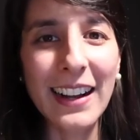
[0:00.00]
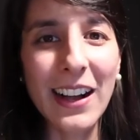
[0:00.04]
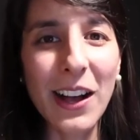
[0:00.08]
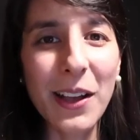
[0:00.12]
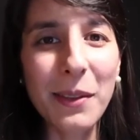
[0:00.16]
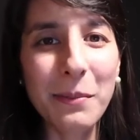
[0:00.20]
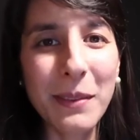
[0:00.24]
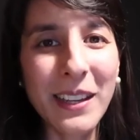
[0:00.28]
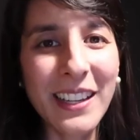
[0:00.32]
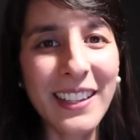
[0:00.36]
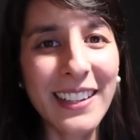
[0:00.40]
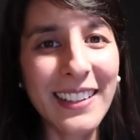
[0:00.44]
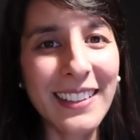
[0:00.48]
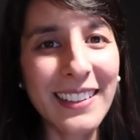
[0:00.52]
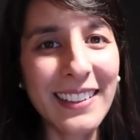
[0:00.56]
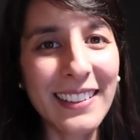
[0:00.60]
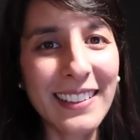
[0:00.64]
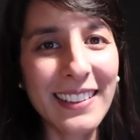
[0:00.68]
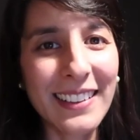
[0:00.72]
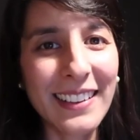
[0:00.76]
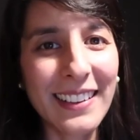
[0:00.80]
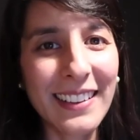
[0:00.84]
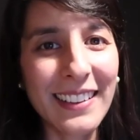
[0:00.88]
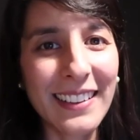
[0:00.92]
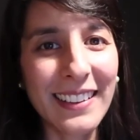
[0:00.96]
I
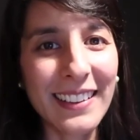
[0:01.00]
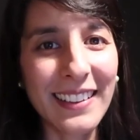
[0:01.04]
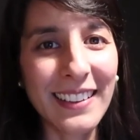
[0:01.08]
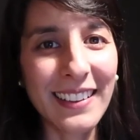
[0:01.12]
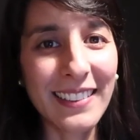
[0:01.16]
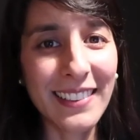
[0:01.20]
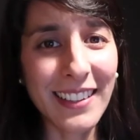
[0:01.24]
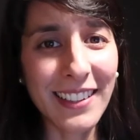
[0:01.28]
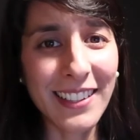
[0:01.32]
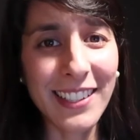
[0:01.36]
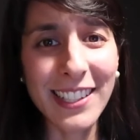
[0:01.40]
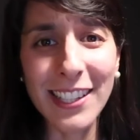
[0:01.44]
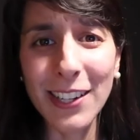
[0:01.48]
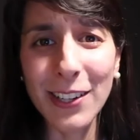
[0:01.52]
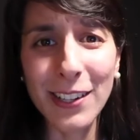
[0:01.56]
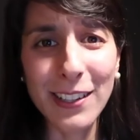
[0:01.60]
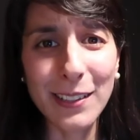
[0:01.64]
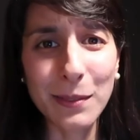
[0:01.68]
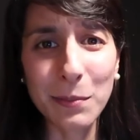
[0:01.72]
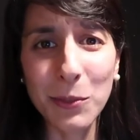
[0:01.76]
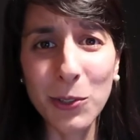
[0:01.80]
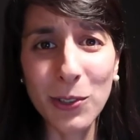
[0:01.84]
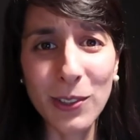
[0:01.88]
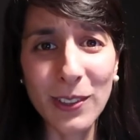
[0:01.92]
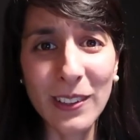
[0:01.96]
mean,
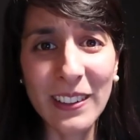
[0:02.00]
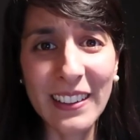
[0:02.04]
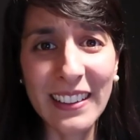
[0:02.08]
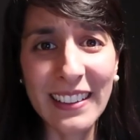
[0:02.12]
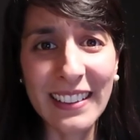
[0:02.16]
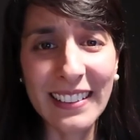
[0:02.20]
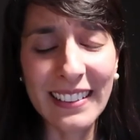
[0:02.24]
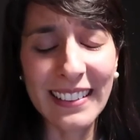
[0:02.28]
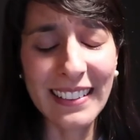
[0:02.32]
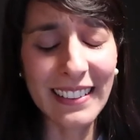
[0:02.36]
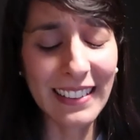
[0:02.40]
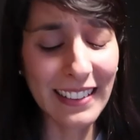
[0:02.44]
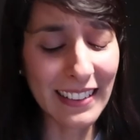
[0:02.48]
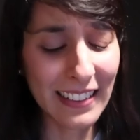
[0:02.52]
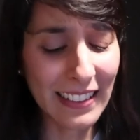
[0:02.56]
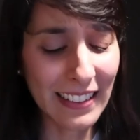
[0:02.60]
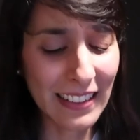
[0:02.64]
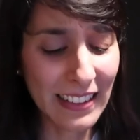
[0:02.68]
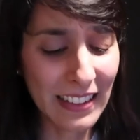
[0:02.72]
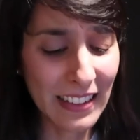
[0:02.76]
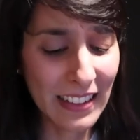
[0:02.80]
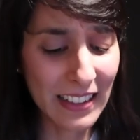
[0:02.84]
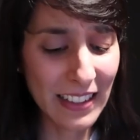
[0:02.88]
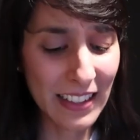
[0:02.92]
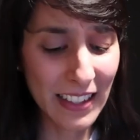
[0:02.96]
Sagittarius moon,
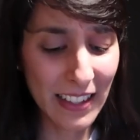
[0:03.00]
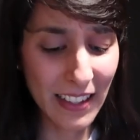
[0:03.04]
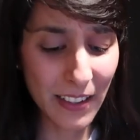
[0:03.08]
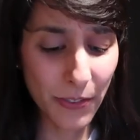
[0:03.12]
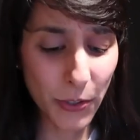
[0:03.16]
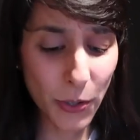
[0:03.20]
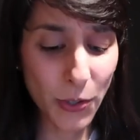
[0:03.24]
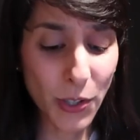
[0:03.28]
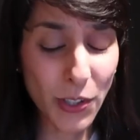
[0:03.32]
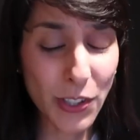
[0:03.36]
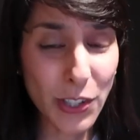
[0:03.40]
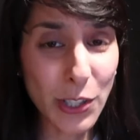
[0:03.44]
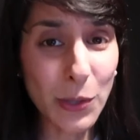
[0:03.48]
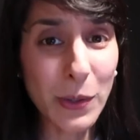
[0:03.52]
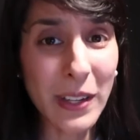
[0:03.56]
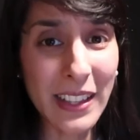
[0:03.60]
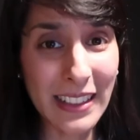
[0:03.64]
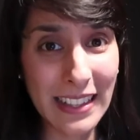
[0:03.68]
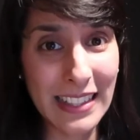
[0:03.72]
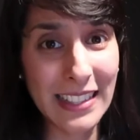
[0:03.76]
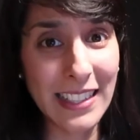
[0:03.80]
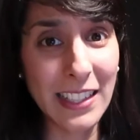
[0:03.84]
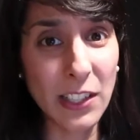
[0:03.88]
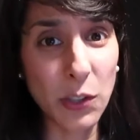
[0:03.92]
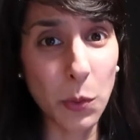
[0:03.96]
if you're not doing
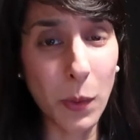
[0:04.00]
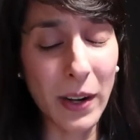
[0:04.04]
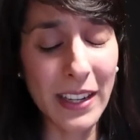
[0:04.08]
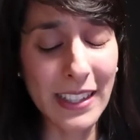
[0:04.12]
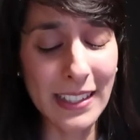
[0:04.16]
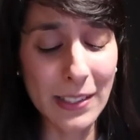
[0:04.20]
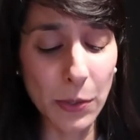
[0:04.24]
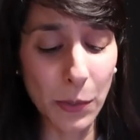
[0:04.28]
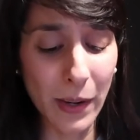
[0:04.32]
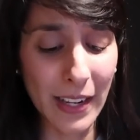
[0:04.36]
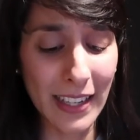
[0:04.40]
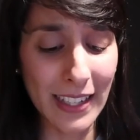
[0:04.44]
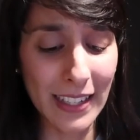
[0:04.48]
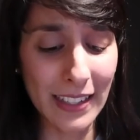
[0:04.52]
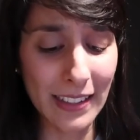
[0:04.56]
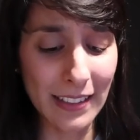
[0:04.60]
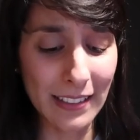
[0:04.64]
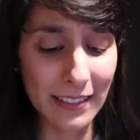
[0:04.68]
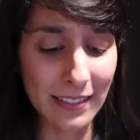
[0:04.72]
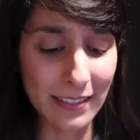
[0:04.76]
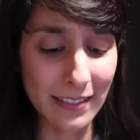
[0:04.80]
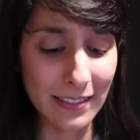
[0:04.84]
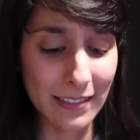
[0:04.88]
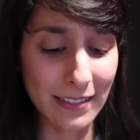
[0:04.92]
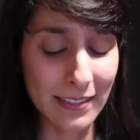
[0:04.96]
this in 2020,
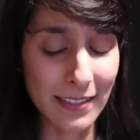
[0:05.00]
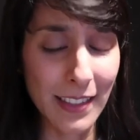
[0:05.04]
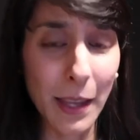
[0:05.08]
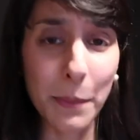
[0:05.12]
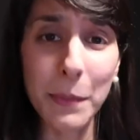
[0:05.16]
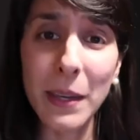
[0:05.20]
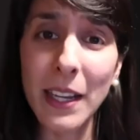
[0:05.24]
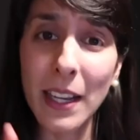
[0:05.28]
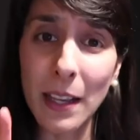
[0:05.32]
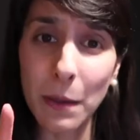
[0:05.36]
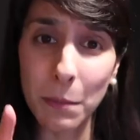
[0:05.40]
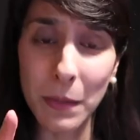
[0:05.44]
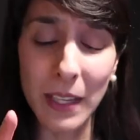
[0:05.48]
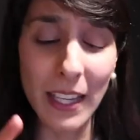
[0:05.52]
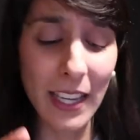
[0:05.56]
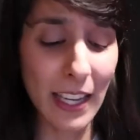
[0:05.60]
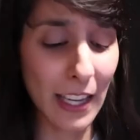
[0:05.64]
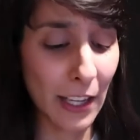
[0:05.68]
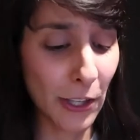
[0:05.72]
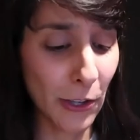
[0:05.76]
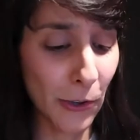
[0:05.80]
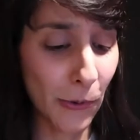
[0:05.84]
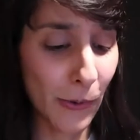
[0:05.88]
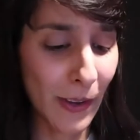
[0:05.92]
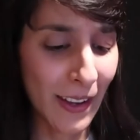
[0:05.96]
I'm going to come and
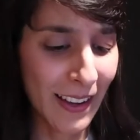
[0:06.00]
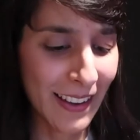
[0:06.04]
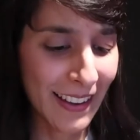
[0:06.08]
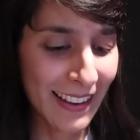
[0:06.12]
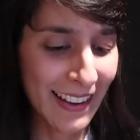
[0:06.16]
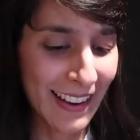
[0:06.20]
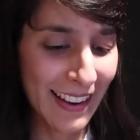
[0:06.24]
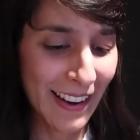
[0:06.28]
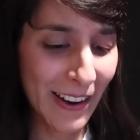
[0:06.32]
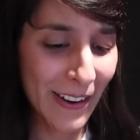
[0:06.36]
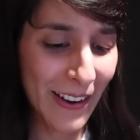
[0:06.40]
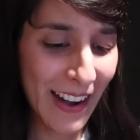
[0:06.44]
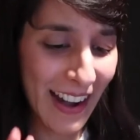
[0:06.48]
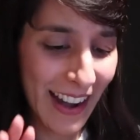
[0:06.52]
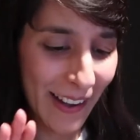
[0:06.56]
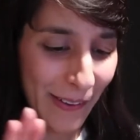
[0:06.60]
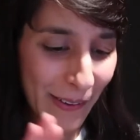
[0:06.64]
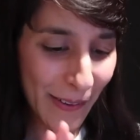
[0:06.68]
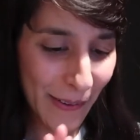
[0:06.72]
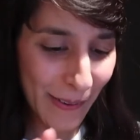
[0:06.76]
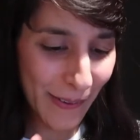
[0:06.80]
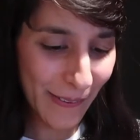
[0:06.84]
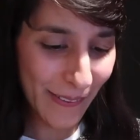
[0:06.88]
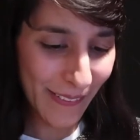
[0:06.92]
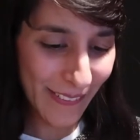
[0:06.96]
get you. All right, now,
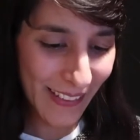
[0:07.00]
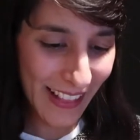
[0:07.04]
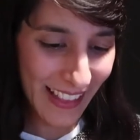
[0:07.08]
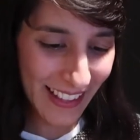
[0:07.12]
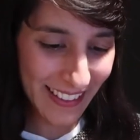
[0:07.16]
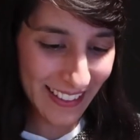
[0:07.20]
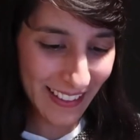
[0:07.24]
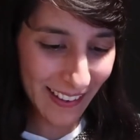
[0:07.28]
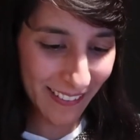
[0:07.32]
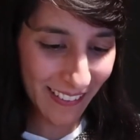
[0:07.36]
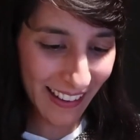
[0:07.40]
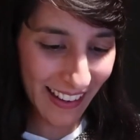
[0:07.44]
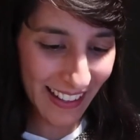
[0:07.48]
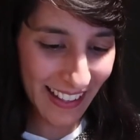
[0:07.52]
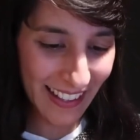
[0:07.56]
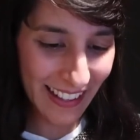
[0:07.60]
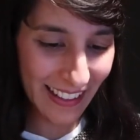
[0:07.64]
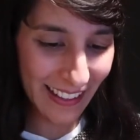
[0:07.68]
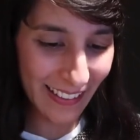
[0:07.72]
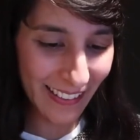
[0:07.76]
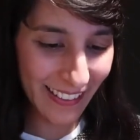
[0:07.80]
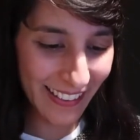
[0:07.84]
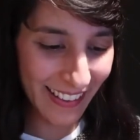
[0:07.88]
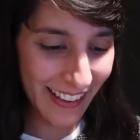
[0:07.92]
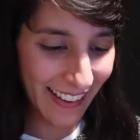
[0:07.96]
wait, wait, wait, let's go back
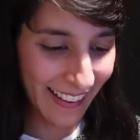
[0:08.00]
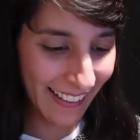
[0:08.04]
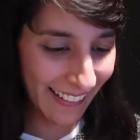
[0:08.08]
here.